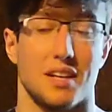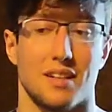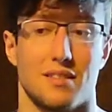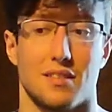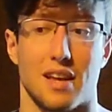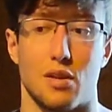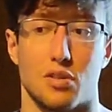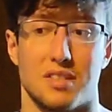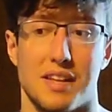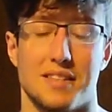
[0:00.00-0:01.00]
that, in
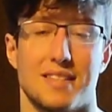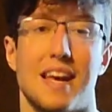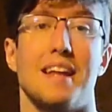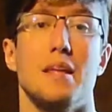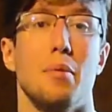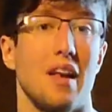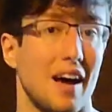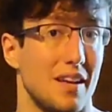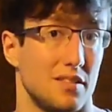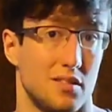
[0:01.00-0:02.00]
a sense,
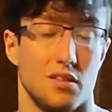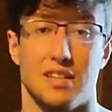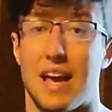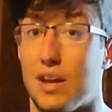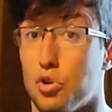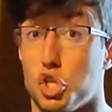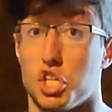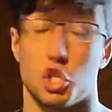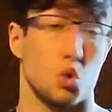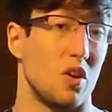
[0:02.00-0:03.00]
cannibalized the energy
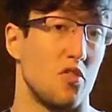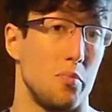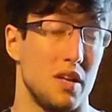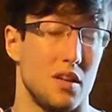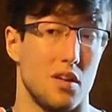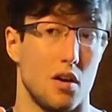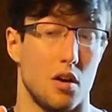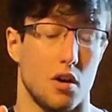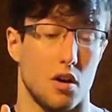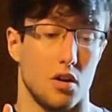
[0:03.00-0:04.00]
that should have been
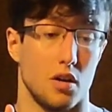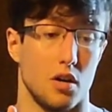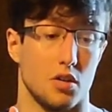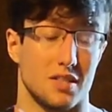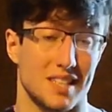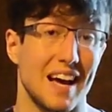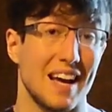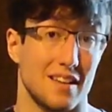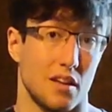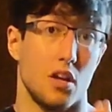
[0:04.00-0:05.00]

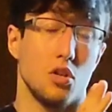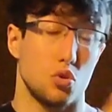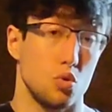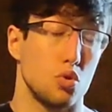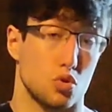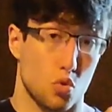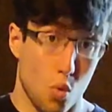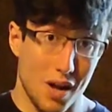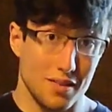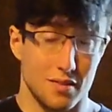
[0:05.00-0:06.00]
assigned to the
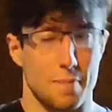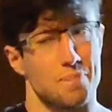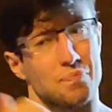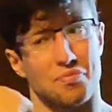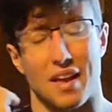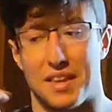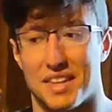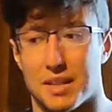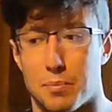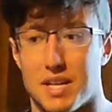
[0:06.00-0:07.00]
squat, and
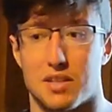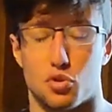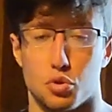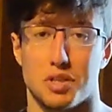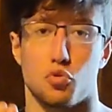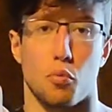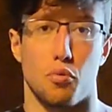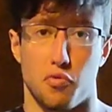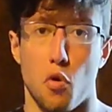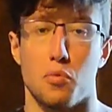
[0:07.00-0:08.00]
that made it so that your
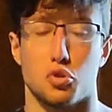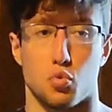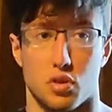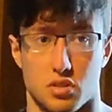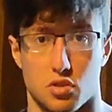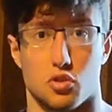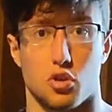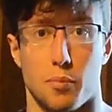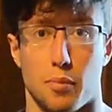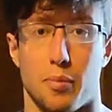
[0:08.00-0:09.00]
performance was
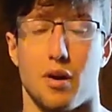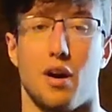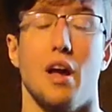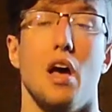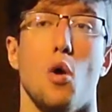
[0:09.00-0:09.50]
subpar.